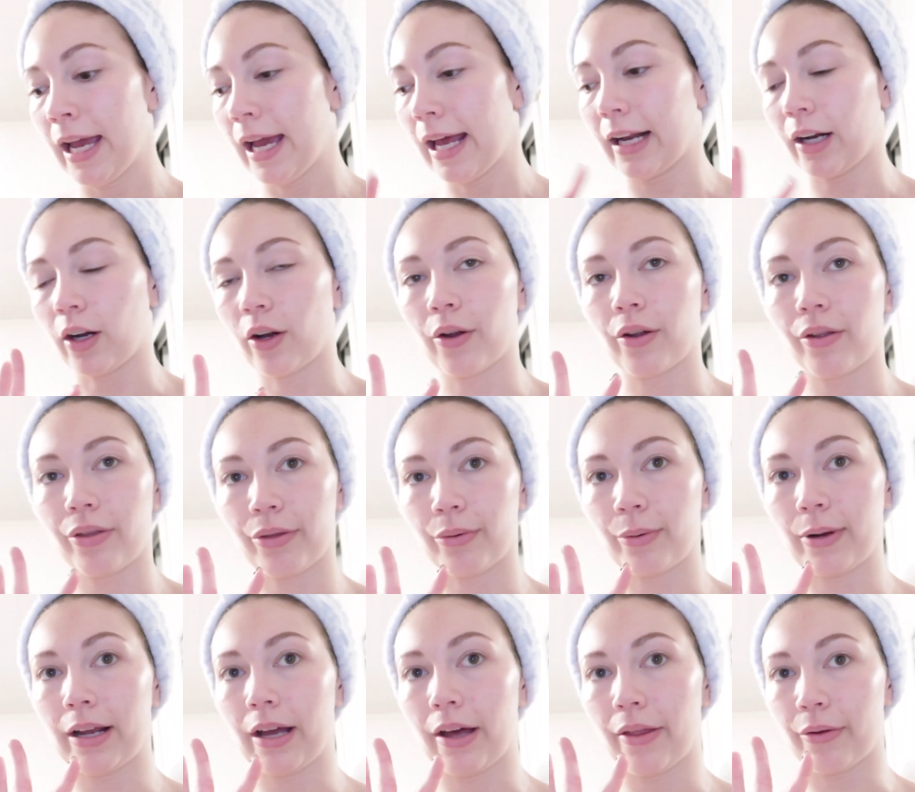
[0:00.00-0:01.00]
And I got her
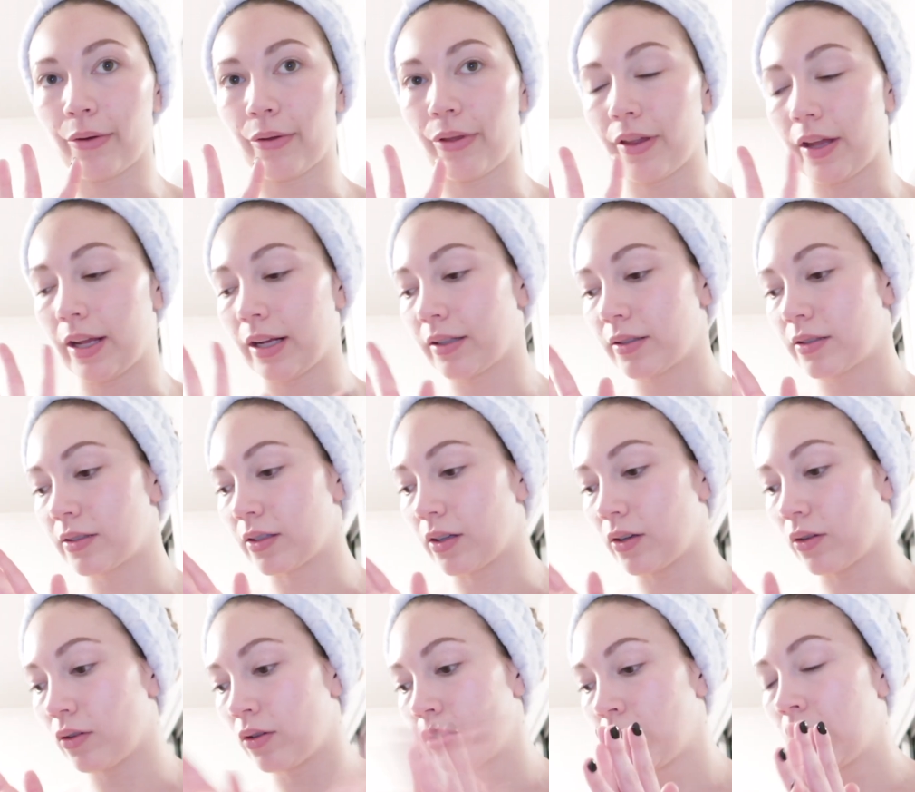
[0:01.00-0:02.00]
three other things,
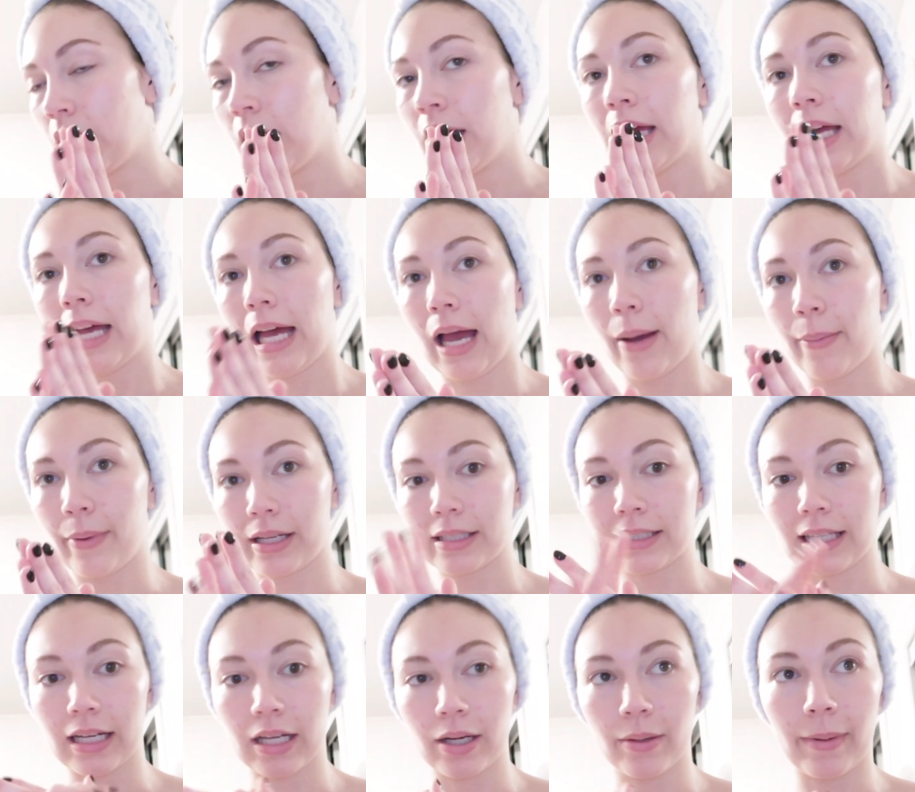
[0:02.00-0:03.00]
so I'm
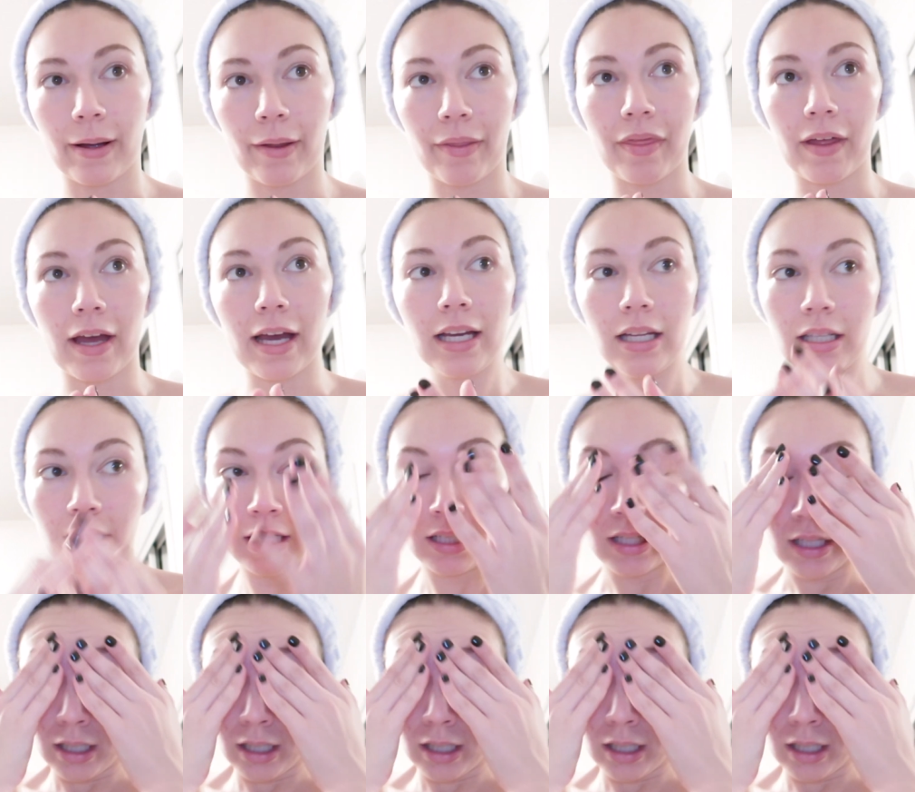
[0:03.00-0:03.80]
excited about that.